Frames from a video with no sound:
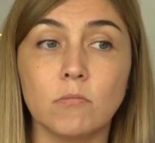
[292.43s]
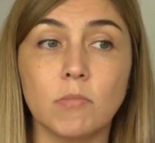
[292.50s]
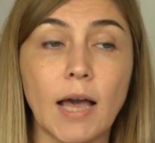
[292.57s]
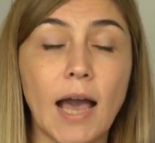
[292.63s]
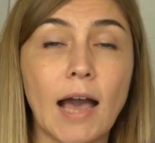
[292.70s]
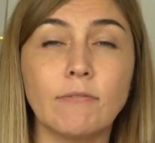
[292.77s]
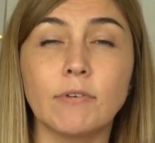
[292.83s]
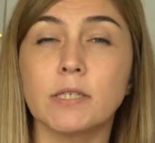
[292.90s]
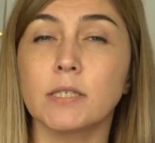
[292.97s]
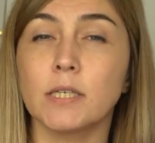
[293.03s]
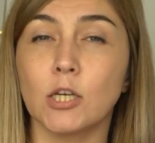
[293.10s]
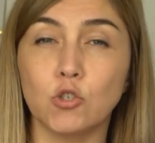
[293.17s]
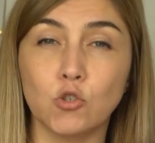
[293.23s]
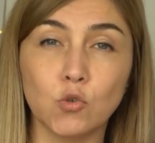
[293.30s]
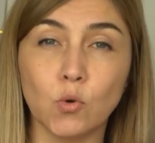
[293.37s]
have a
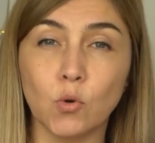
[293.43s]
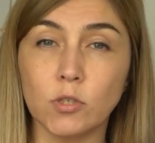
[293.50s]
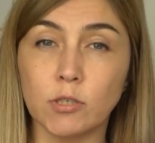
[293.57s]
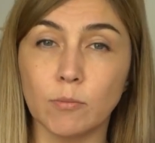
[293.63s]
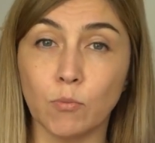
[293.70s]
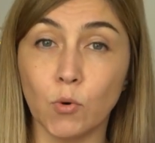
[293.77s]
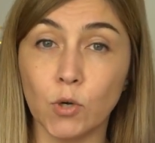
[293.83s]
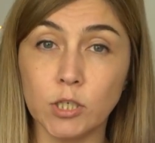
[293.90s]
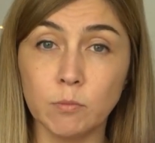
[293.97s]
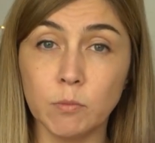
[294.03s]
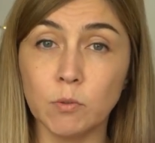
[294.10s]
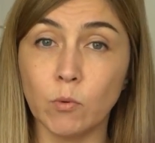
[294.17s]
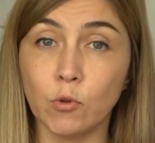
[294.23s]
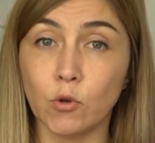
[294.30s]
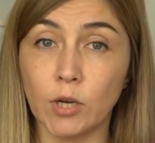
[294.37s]
scheduled
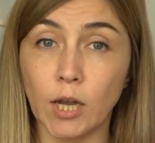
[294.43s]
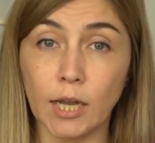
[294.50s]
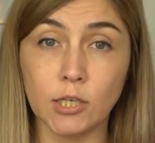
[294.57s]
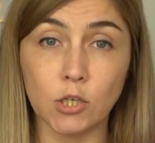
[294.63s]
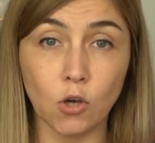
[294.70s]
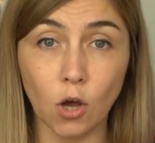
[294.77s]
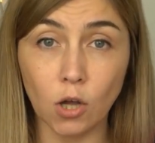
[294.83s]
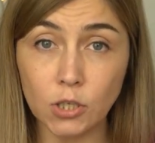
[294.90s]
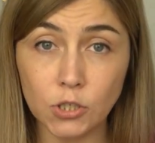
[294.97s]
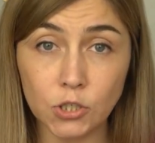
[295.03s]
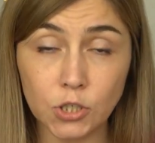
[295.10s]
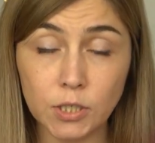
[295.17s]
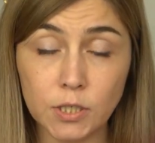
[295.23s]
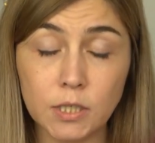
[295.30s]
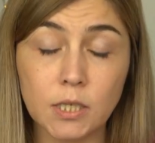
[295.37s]
appointment with your
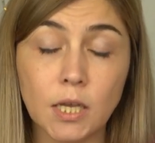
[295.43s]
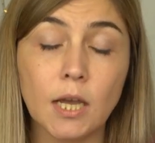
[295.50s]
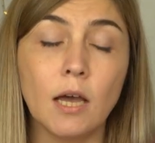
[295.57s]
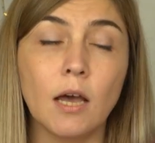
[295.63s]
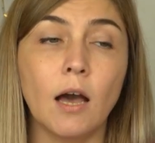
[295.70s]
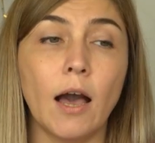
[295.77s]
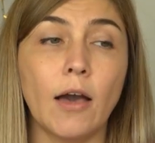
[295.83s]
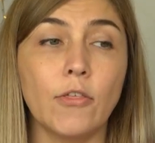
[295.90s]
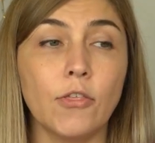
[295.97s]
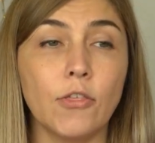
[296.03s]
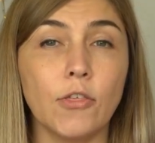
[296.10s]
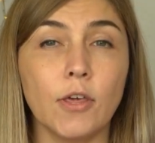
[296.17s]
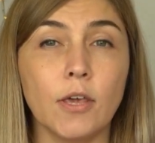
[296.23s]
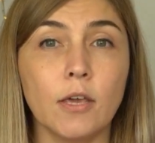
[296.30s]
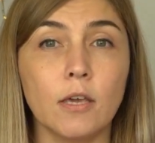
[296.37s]
gynecologist, I
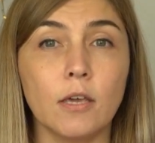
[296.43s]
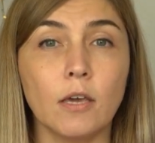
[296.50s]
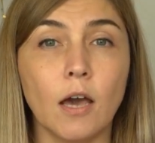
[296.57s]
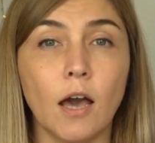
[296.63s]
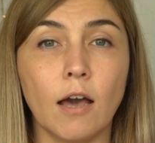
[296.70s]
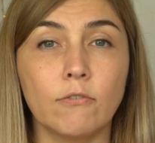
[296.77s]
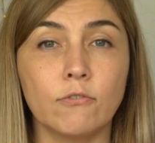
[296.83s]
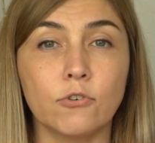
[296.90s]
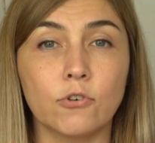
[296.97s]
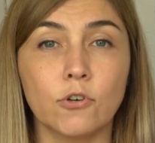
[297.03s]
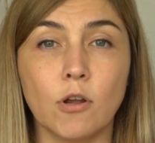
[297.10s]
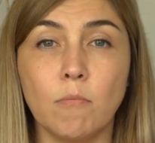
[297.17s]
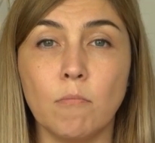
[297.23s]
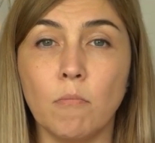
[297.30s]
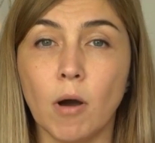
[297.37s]
think after
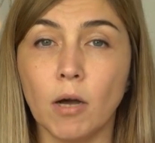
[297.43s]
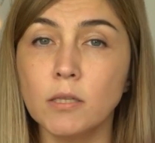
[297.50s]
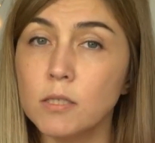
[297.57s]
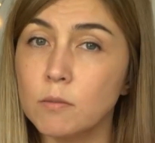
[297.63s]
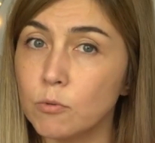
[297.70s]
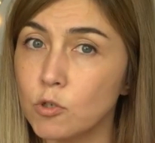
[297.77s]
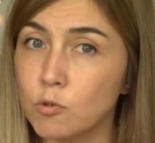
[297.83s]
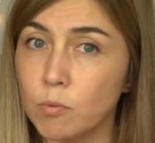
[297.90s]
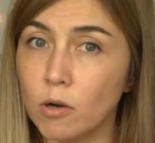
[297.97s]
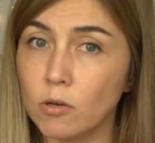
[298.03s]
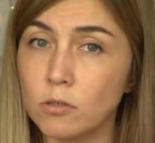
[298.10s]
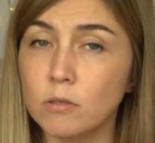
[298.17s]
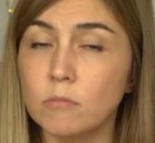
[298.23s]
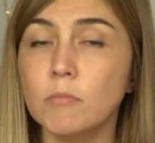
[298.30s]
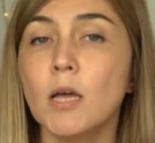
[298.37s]
a month
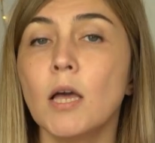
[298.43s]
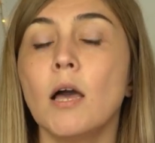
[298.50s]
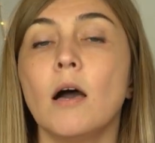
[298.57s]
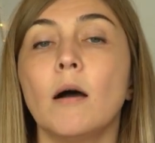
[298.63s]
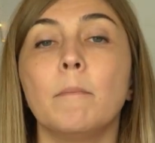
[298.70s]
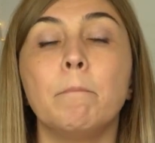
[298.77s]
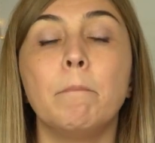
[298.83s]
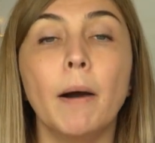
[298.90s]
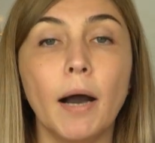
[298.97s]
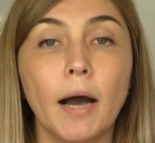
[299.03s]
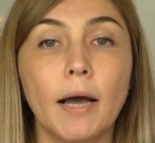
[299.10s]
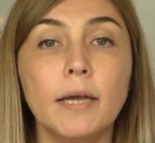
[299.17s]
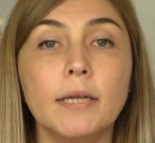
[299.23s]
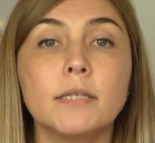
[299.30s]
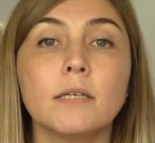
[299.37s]
postpartum.
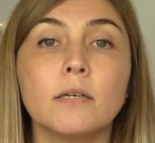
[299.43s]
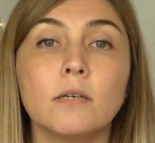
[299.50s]
But